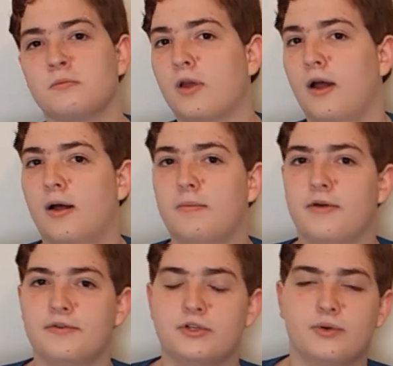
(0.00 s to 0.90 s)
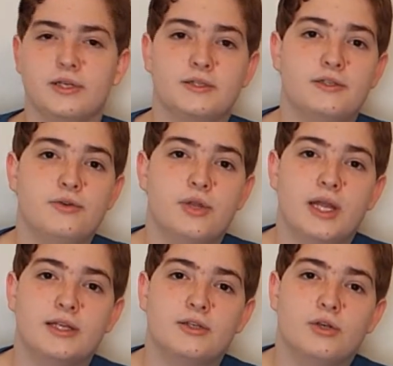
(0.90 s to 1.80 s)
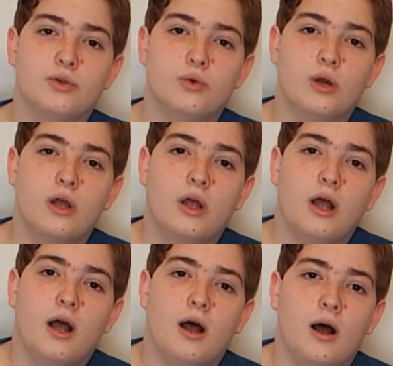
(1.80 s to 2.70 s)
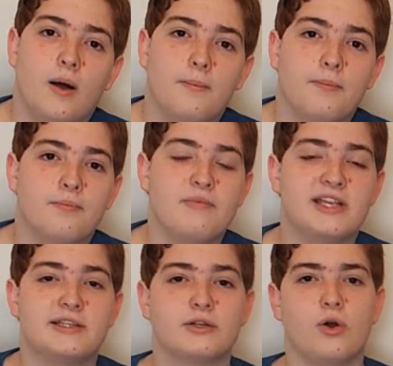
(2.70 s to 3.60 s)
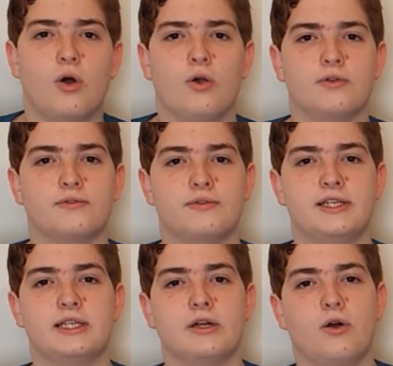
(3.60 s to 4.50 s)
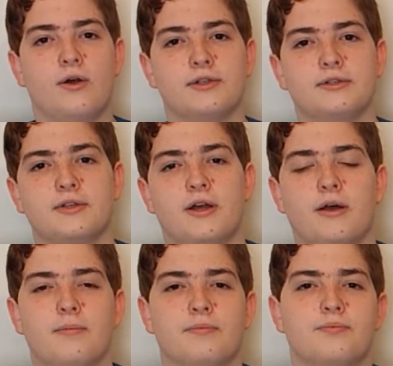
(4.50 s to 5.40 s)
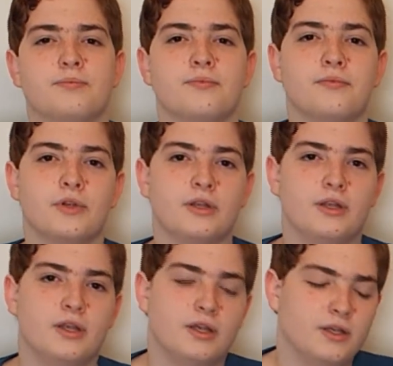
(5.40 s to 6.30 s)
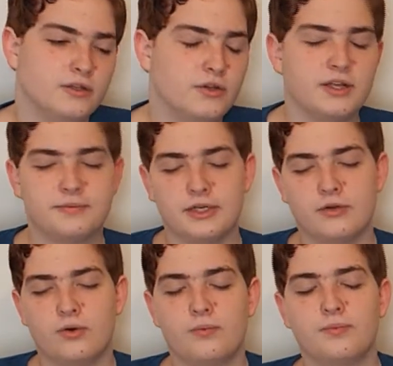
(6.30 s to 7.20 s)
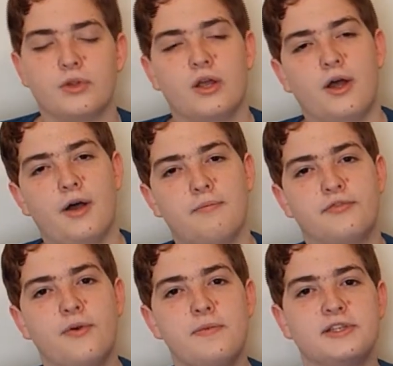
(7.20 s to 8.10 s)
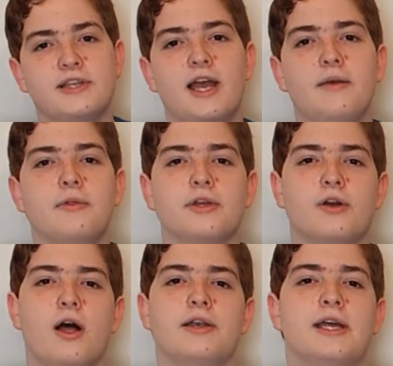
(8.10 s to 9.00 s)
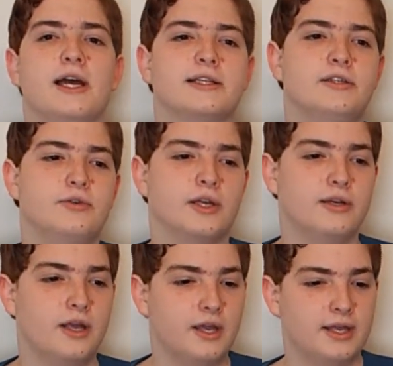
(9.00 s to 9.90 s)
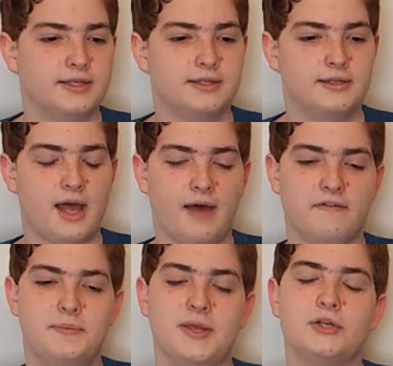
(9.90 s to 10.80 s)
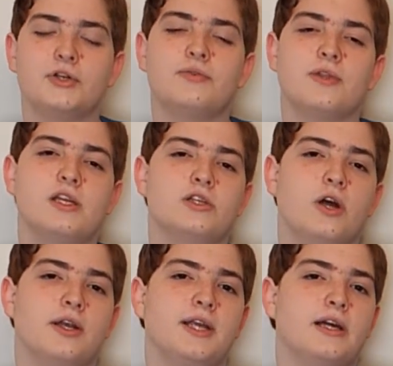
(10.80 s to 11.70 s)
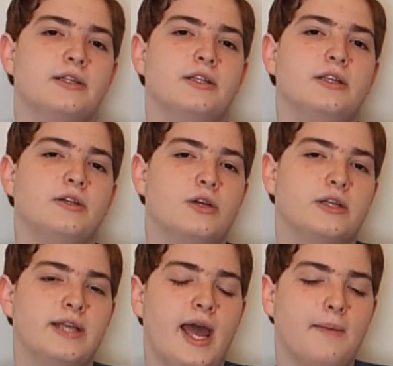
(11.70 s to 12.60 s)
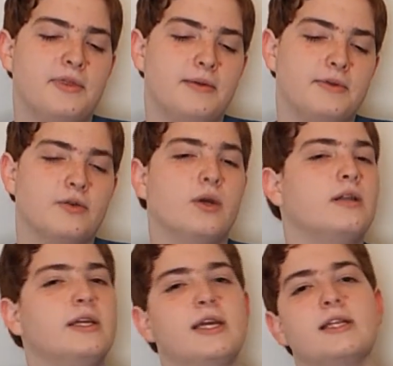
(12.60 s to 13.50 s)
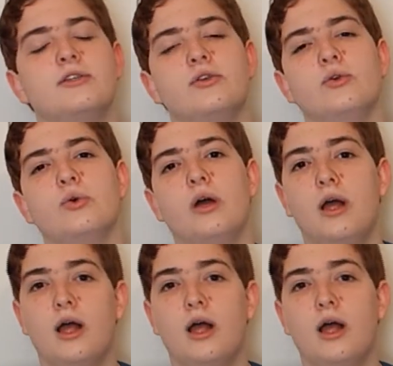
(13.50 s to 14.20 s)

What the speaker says: of your choice to get to missed calls, recent calls. So that's pretty cool. From the side with the contacts, you can have pictures with each contact, and then you can tap them and quickly get to